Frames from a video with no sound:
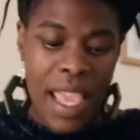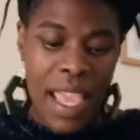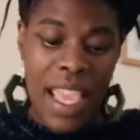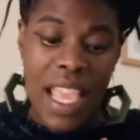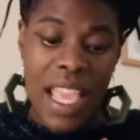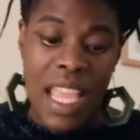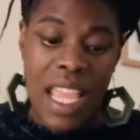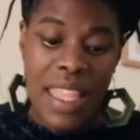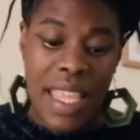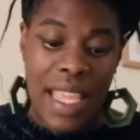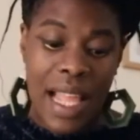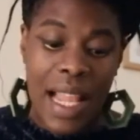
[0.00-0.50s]

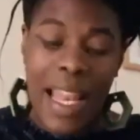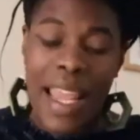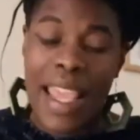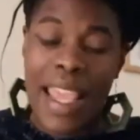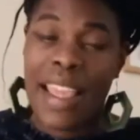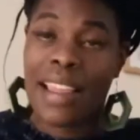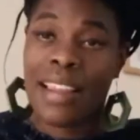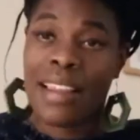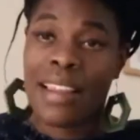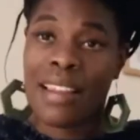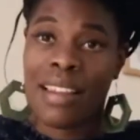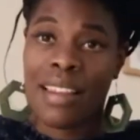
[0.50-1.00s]
Here they
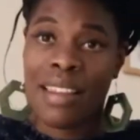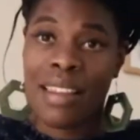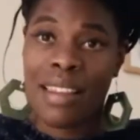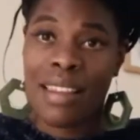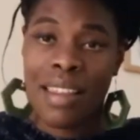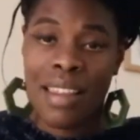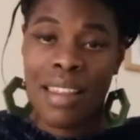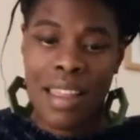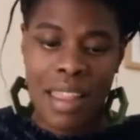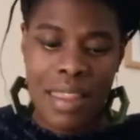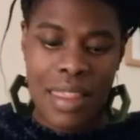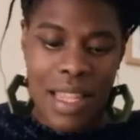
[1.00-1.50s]
cling,
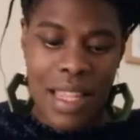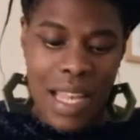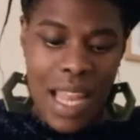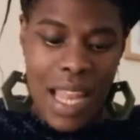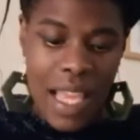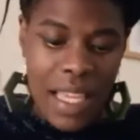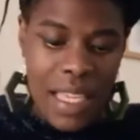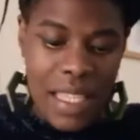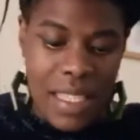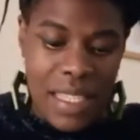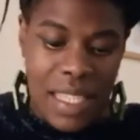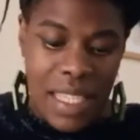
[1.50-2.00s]
the
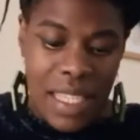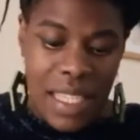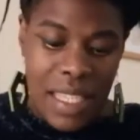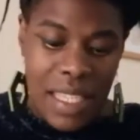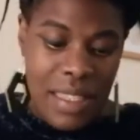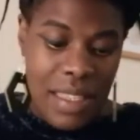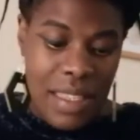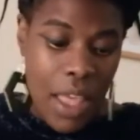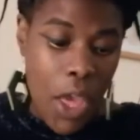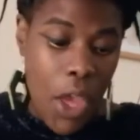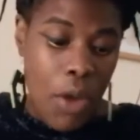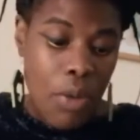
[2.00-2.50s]

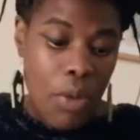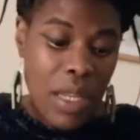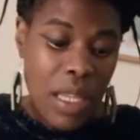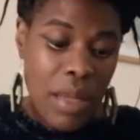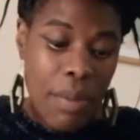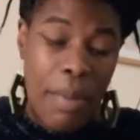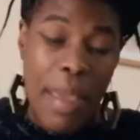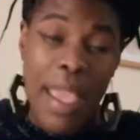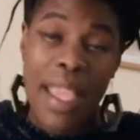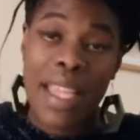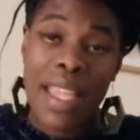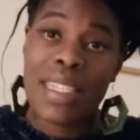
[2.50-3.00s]
legacies that
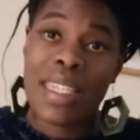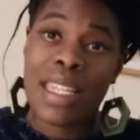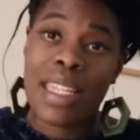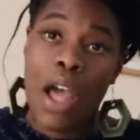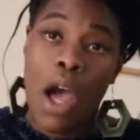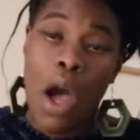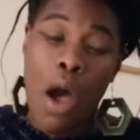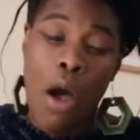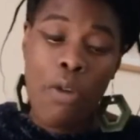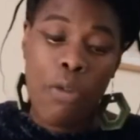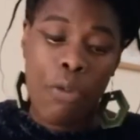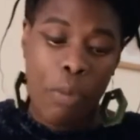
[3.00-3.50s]
only made
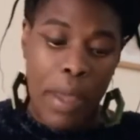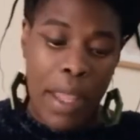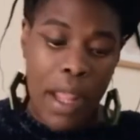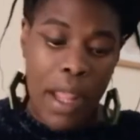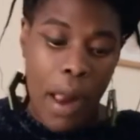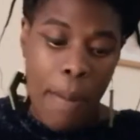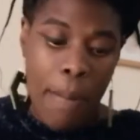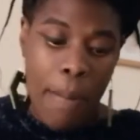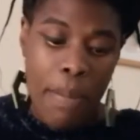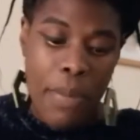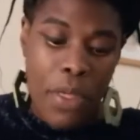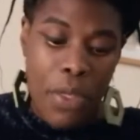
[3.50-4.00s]
it
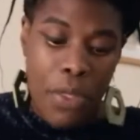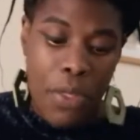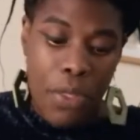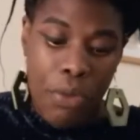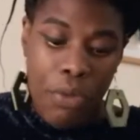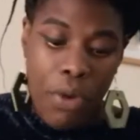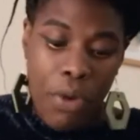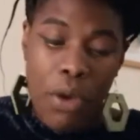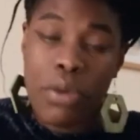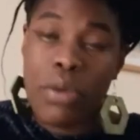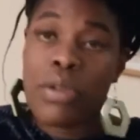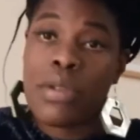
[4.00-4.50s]
halfway up the
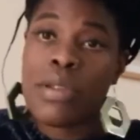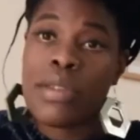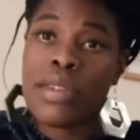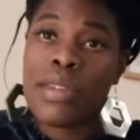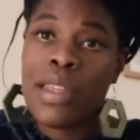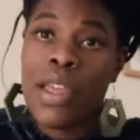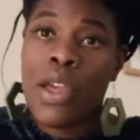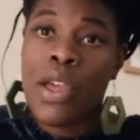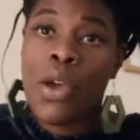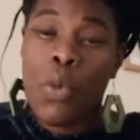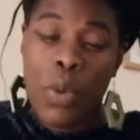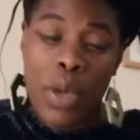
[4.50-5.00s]
throat.
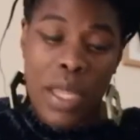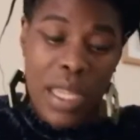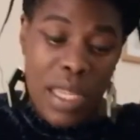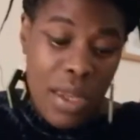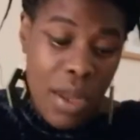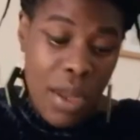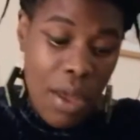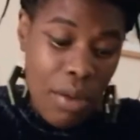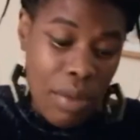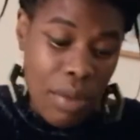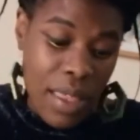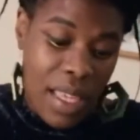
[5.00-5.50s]
We
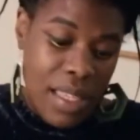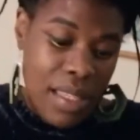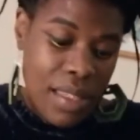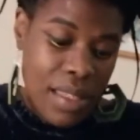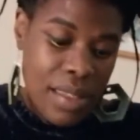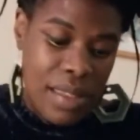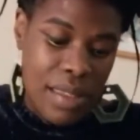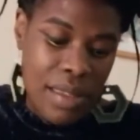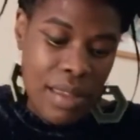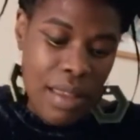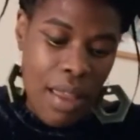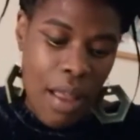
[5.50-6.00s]
know
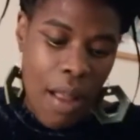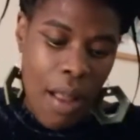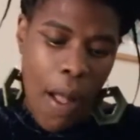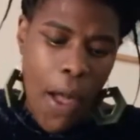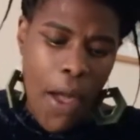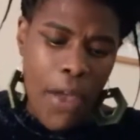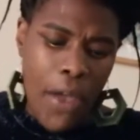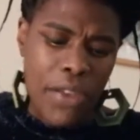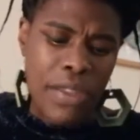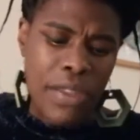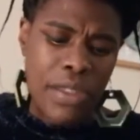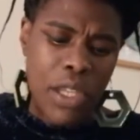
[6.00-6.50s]
this,
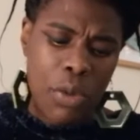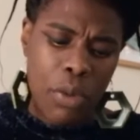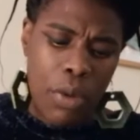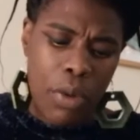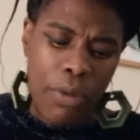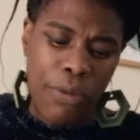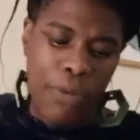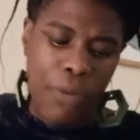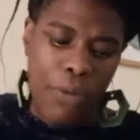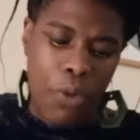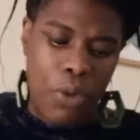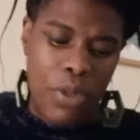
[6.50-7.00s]
us who
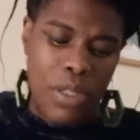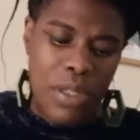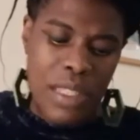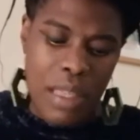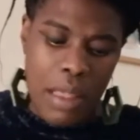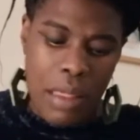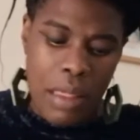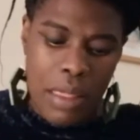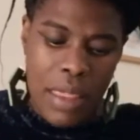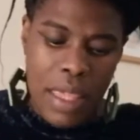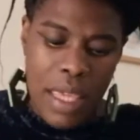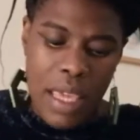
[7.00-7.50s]
were forced
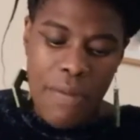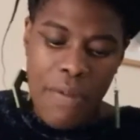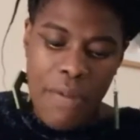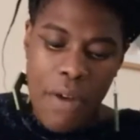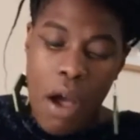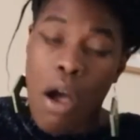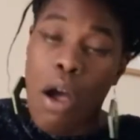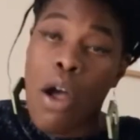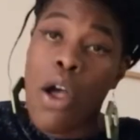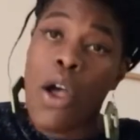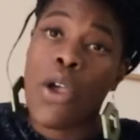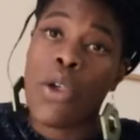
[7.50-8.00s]
to thieve
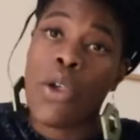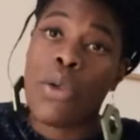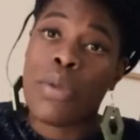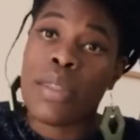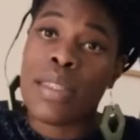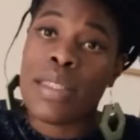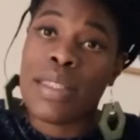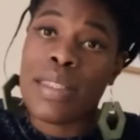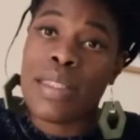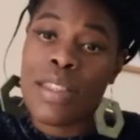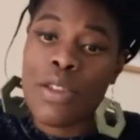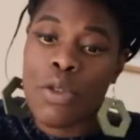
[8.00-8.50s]
our
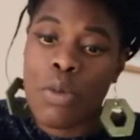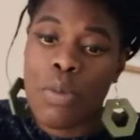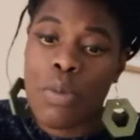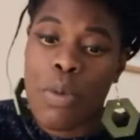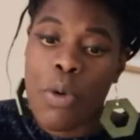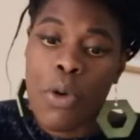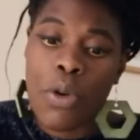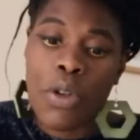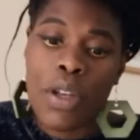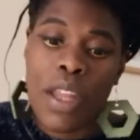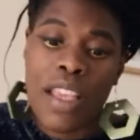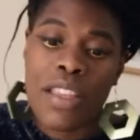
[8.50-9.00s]
own
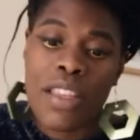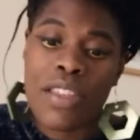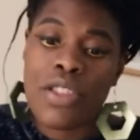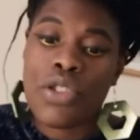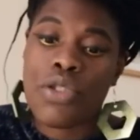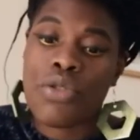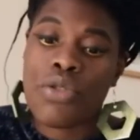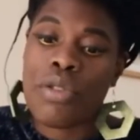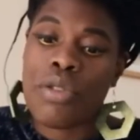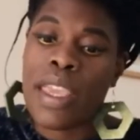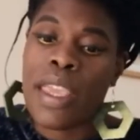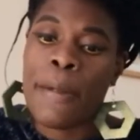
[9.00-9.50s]
stillborn
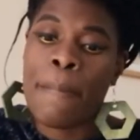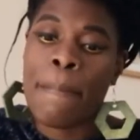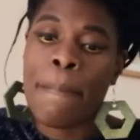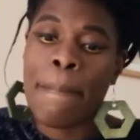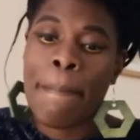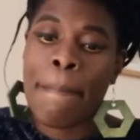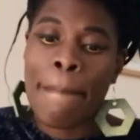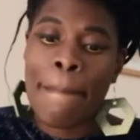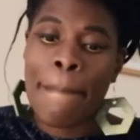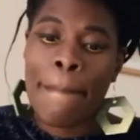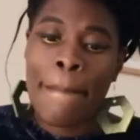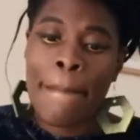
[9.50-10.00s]
history.